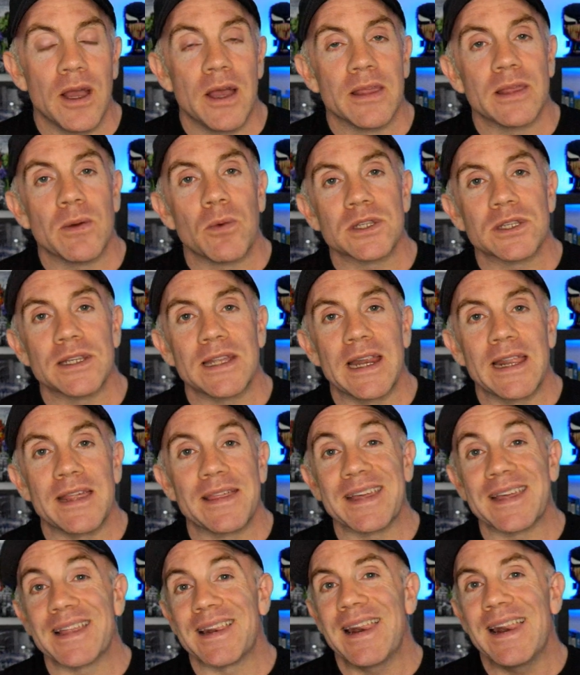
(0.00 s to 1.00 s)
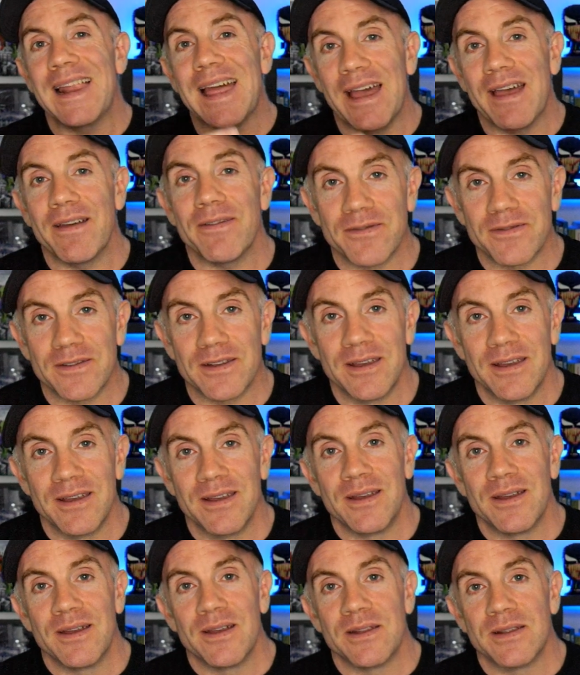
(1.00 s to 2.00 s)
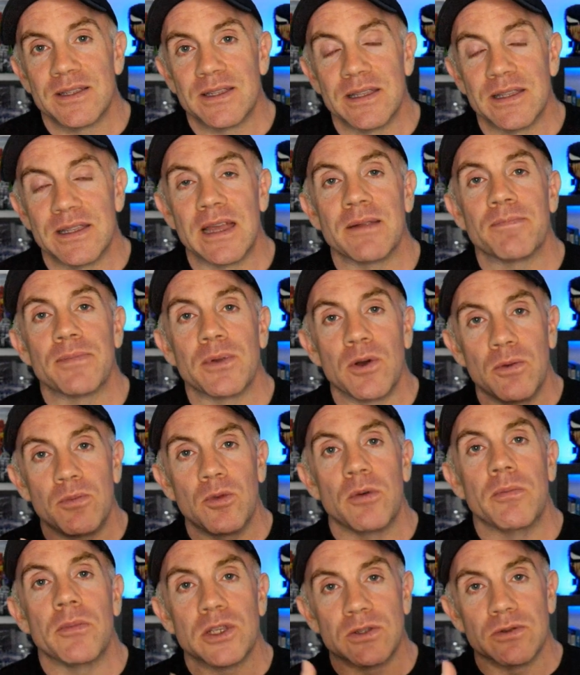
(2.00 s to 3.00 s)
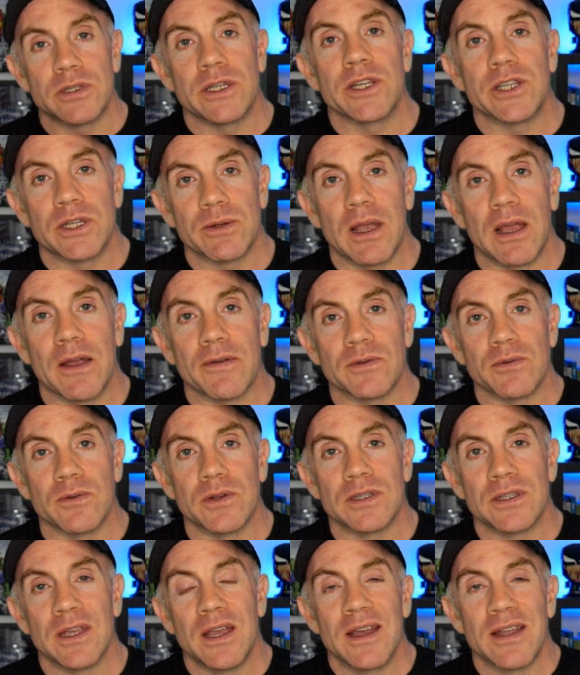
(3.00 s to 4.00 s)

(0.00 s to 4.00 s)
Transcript: There wasn't anything left to then build more muscle tissue afterwards.